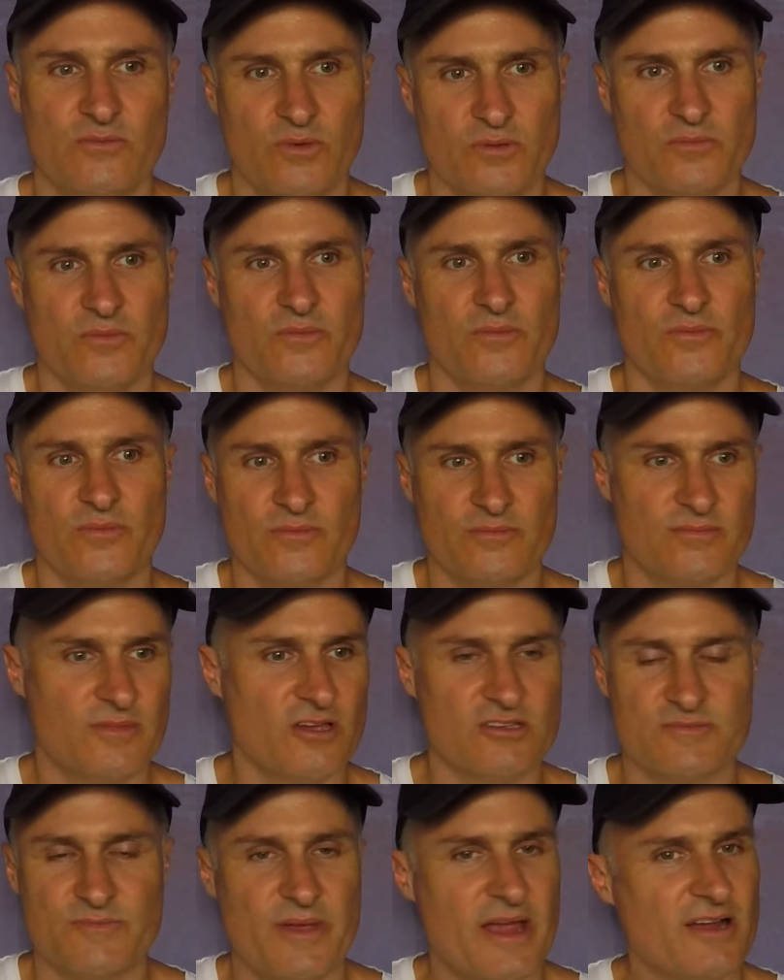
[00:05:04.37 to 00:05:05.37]

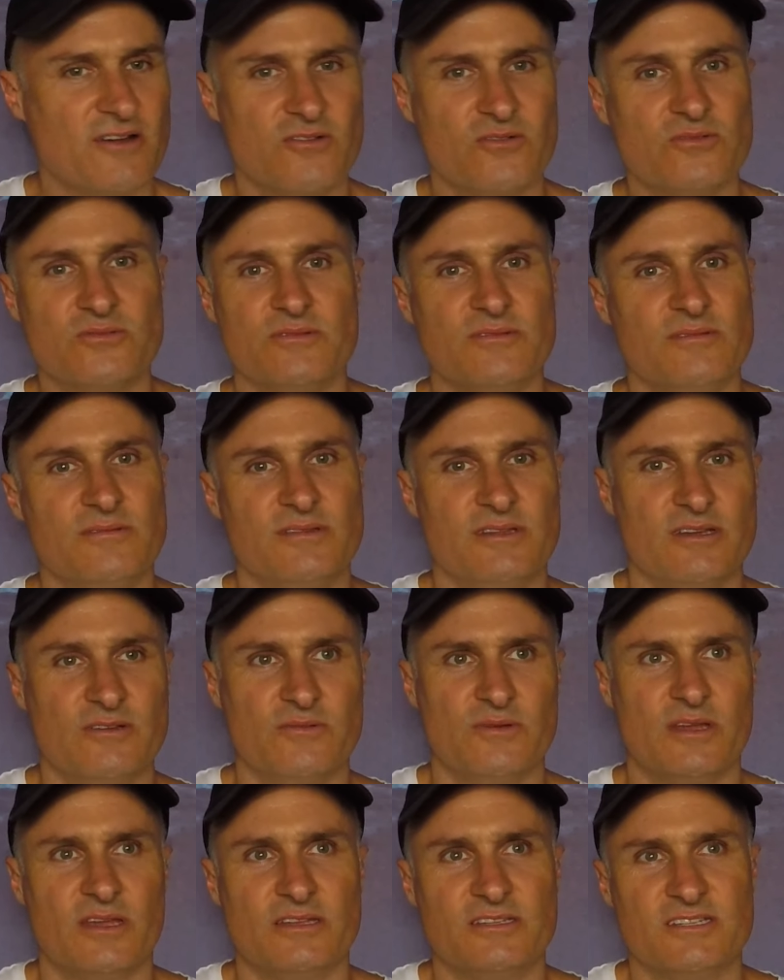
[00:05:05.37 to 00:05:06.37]
those mackerel,
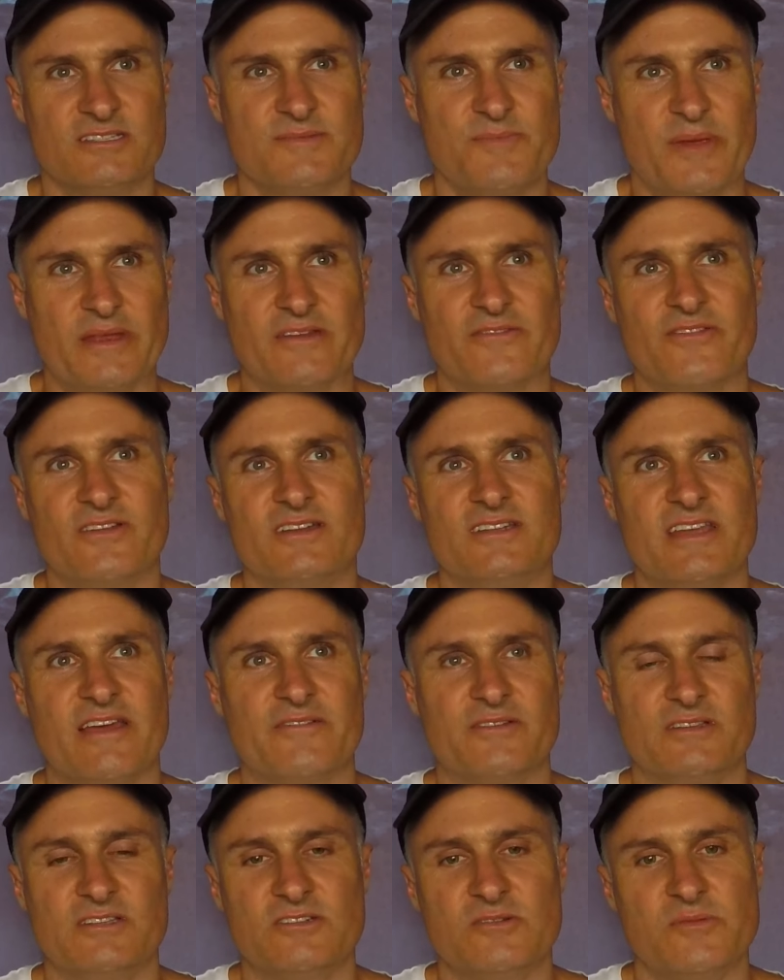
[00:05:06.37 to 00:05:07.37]
it just benefited to
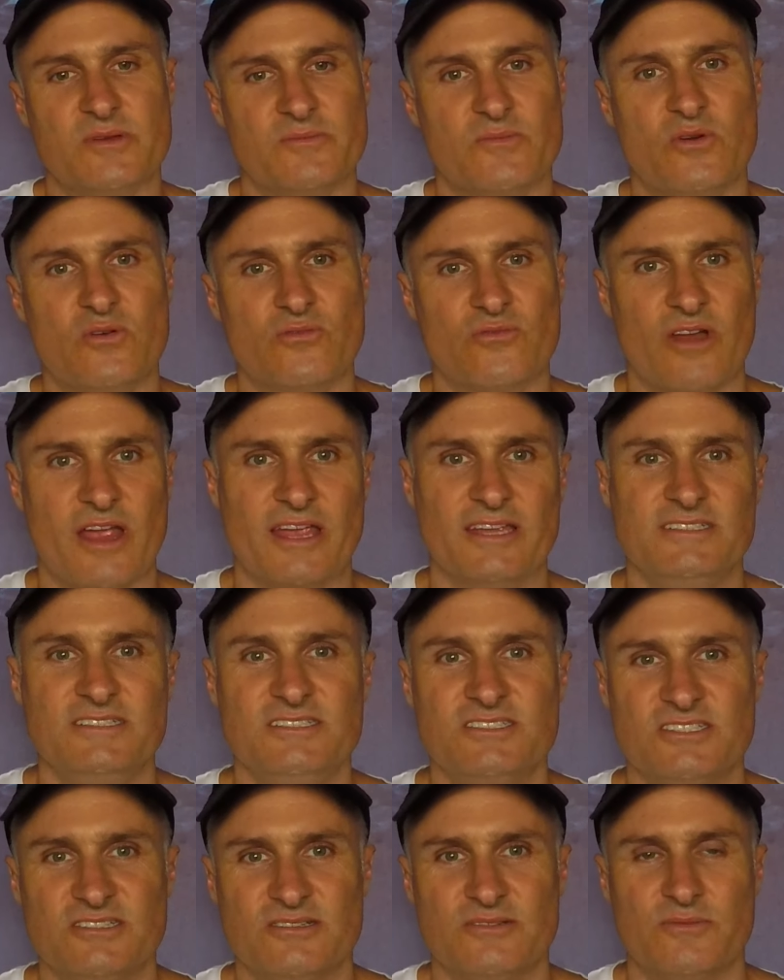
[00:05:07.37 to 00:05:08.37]
have a little bit more
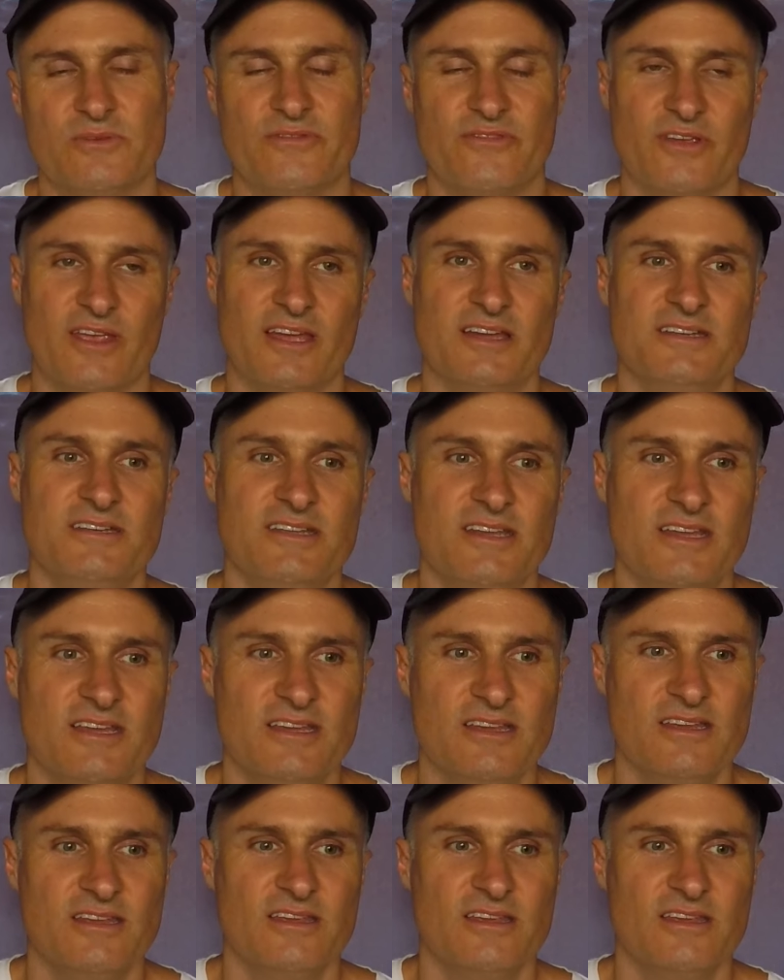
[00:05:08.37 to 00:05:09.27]
range, we found.